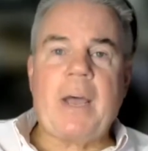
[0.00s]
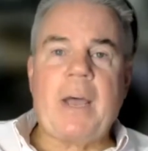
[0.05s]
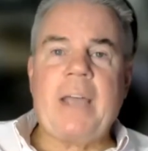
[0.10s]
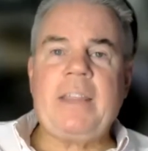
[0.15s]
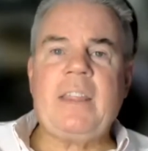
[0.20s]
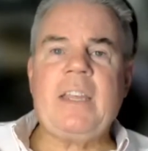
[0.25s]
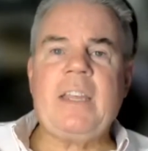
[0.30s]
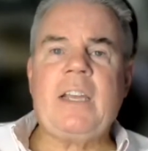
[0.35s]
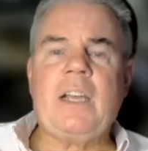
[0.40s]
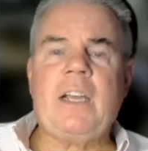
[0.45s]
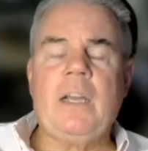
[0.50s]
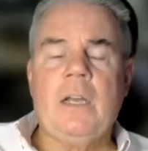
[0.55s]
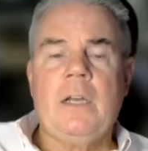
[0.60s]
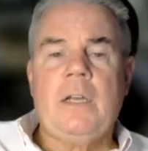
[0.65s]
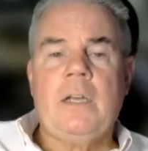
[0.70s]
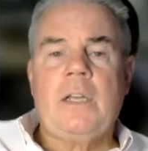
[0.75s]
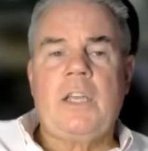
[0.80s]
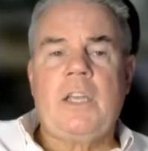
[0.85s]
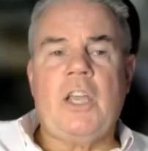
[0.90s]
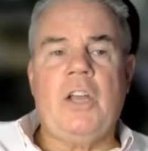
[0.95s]
I think,
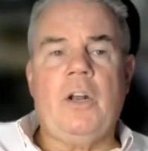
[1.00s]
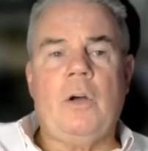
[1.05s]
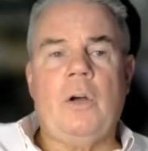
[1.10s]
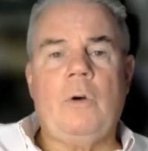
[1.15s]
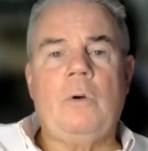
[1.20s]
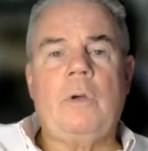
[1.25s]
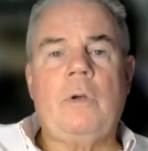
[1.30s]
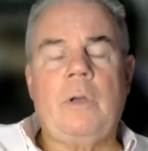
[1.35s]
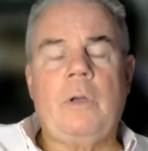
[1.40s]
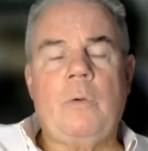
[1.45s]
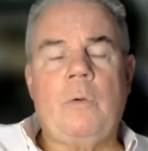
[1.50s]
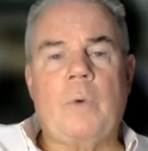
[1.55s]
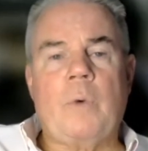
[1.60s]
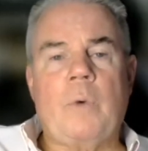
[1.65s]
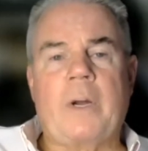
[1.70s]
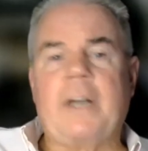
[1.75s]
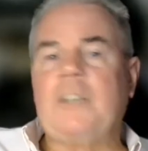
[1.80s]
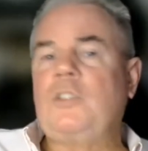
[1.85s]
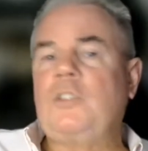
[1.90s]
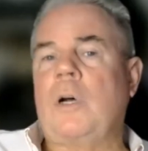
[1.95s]
we're
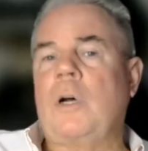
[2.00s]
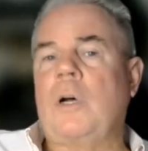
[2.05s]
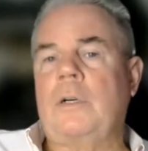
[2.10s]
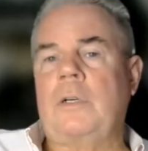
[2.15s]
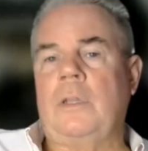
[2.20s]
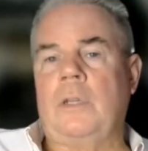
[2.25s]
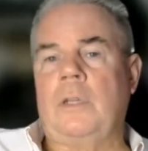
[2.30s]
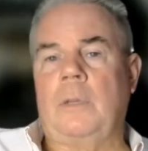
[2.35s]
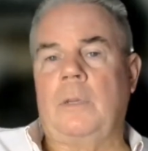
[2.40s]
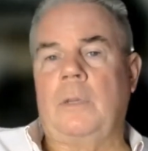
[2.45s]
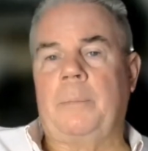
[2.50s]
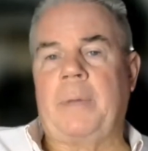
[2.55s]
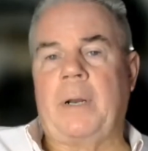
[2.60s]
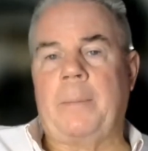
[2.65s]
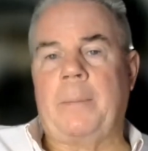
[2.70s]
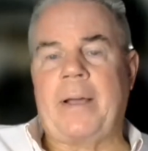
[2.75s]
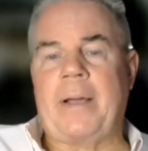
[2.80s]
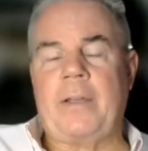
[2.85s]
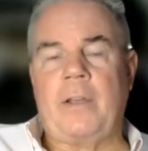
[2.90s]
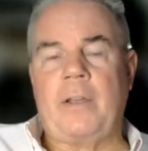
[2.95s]
going to talk a little bit
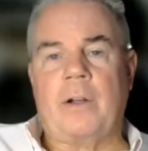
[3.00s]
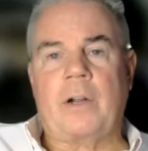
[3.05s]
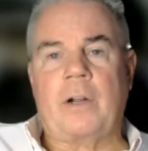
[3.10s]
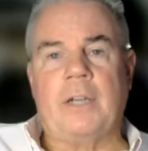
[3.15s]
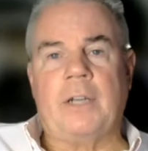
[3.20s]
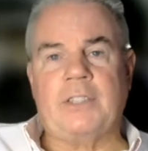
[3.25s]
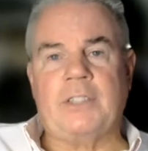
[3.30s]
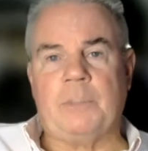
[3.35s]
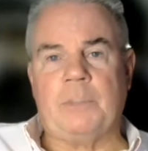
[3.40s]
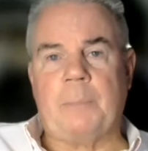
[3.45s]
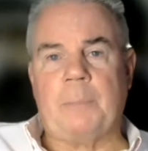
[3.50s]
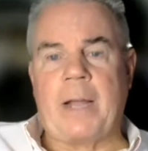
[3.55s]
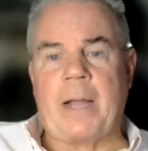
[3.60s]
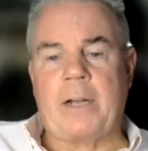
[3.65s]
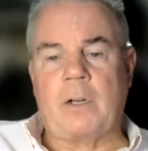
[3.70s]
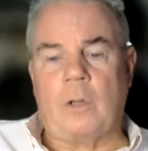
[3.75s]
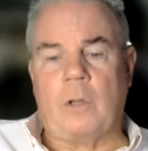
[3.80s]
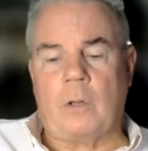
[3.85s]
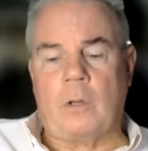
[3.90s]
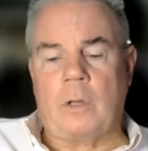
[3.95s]
about your cousin
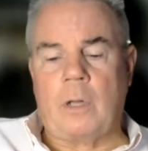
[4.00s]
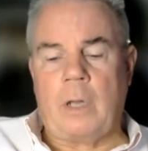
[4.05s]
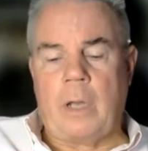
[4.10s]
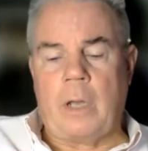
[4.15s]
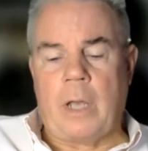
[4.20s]
Michael,